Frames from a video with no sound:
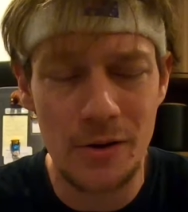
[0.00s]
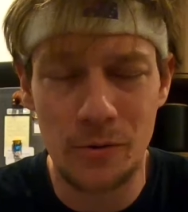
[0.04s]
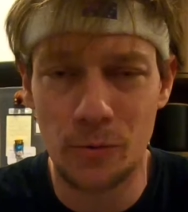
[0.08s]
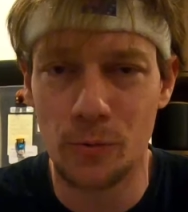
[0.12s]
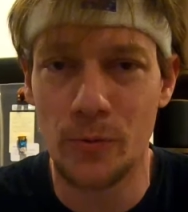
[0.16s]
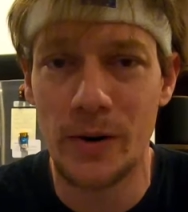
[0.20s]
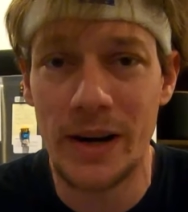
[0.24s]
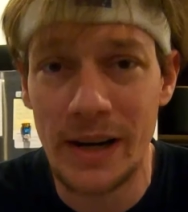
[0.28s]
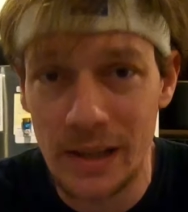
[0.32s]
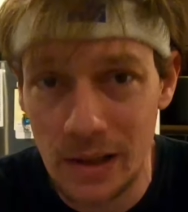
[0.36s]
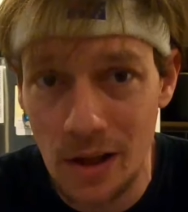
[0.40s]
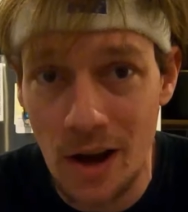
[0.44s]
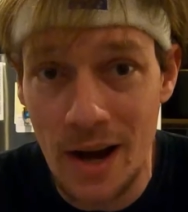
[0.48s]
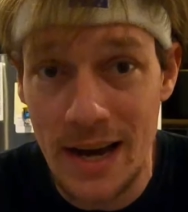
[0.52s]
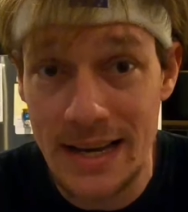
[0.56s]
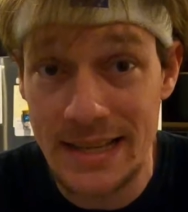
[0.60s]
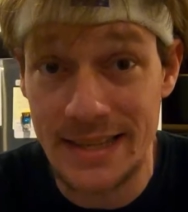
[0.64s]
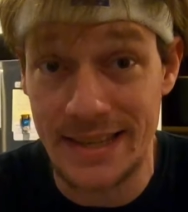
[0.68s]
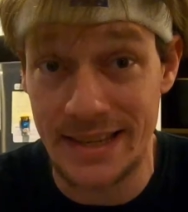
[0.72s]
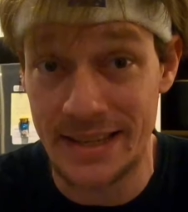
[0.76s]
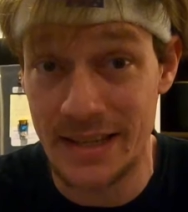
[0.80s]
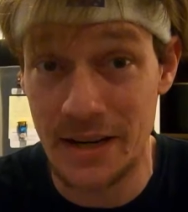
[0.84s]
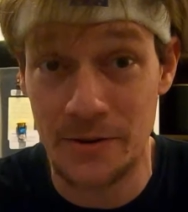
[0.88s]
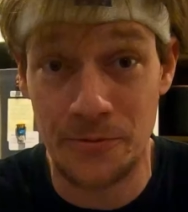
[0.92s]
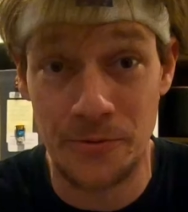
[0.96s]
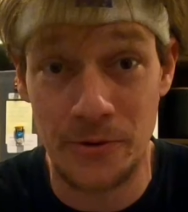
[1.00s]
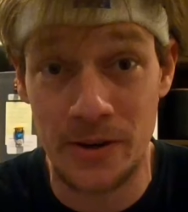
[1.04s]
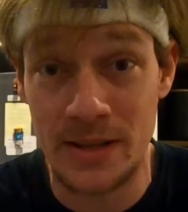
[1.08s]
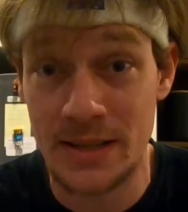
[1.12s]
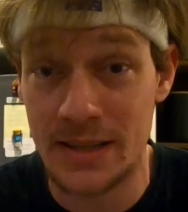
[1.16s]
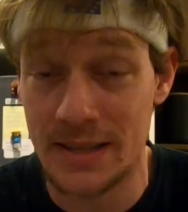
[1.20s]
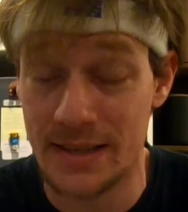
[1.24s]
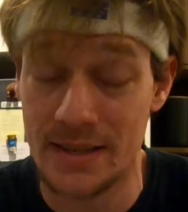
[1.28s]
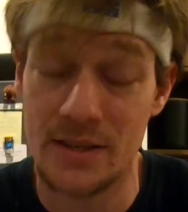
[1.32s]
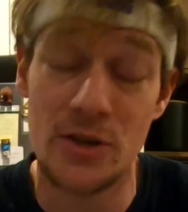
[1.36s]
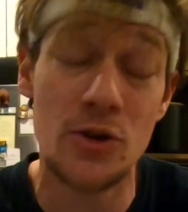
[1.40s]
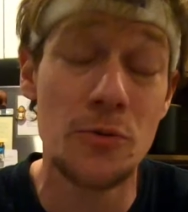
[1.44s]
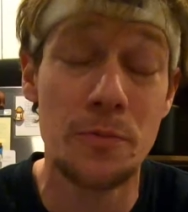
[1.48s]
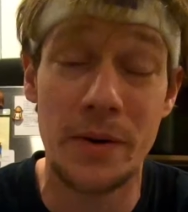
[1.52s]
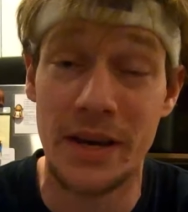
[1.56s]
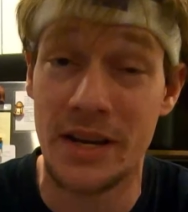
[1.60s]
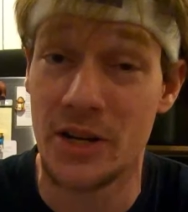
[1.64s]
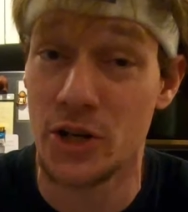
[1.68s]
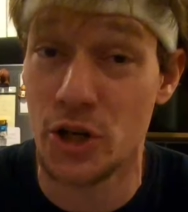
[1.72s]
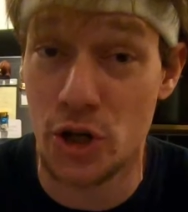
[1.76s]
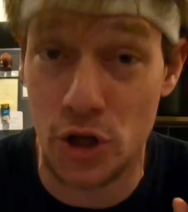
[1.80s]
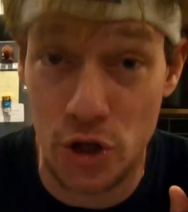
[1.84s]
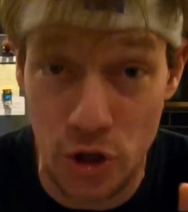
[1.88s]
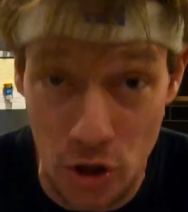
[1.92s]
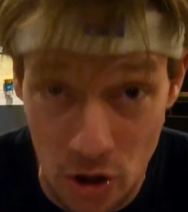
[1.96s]
realize the difference, you'll be
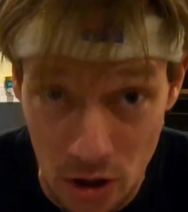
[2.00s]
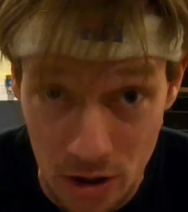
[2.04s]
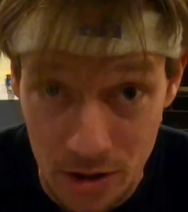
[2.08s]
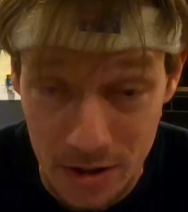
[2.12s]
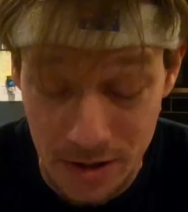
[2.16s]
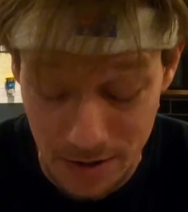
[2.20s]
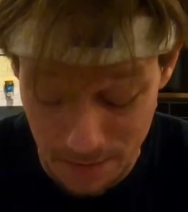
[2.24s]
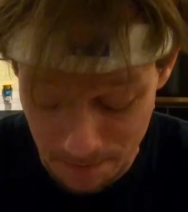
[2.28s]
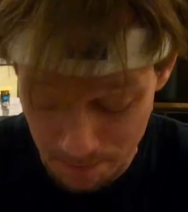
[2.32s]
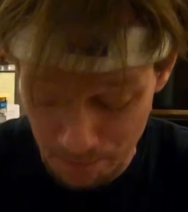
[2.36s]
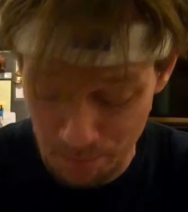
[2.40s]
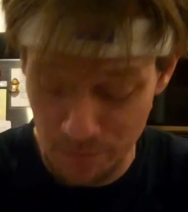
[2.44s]
shocked.